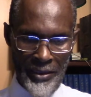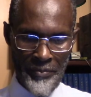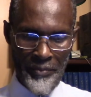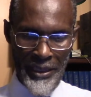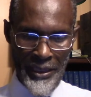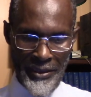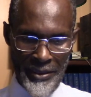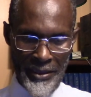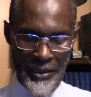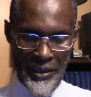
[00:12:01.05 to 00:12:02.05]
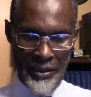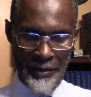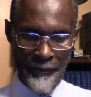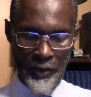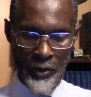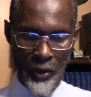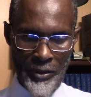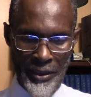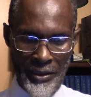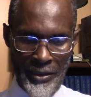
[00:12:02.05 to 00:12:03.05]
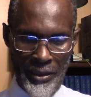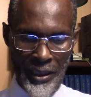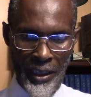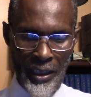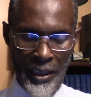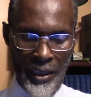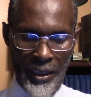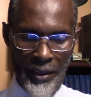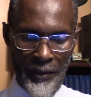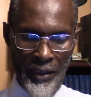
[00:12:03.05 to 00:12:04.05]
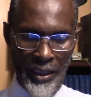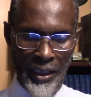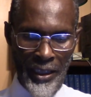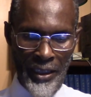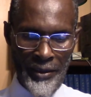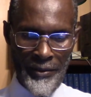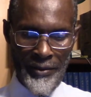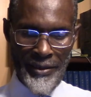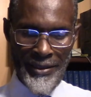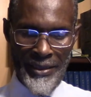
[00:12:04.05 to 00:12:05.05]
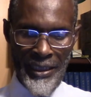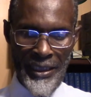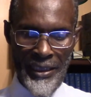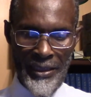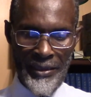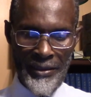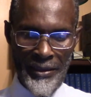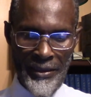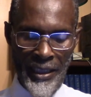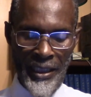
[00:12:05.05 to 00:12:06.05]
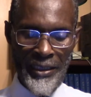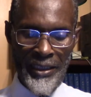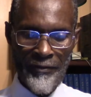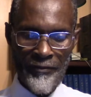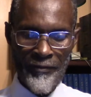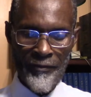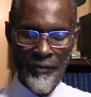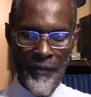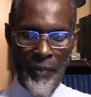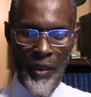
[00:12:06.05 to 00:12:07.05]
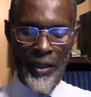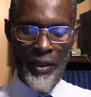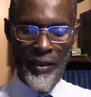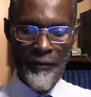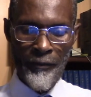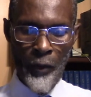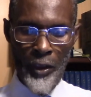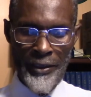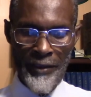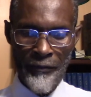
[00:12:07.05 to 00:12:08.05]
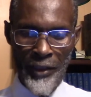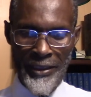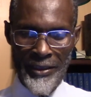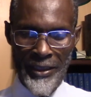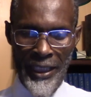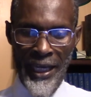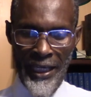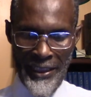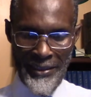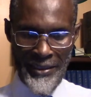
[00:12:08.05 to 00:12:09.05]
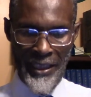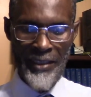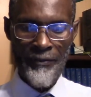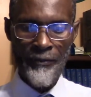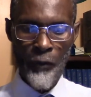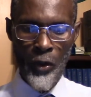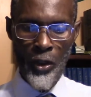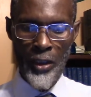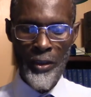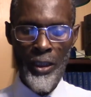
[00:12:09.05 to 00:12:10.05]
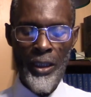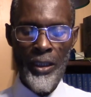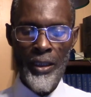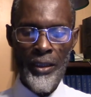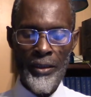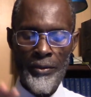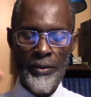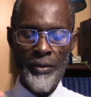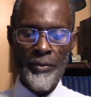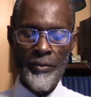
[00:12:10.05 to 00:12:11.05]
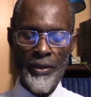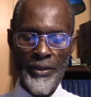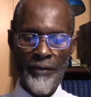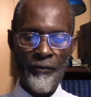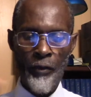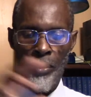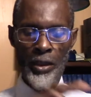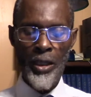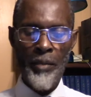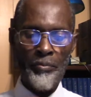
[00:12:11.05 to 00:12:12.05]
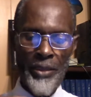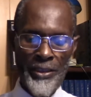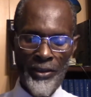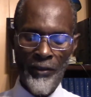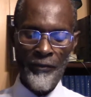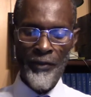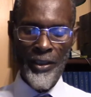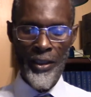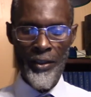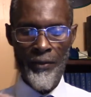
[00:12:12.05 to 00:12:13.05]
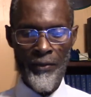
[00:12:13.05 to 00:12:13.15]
the beast, if you notice, they are seen, they are given four different heads and four is the four compass of the earth.